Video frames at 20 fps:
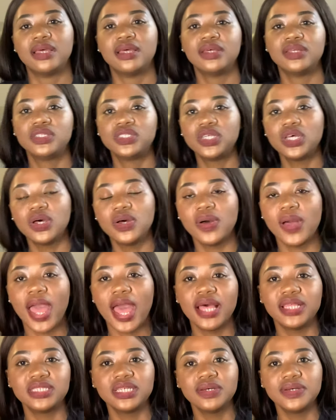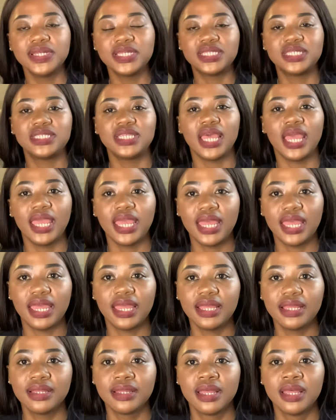so as I was
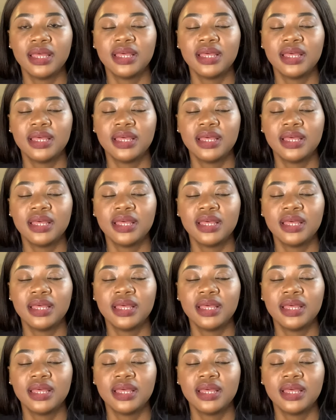saying,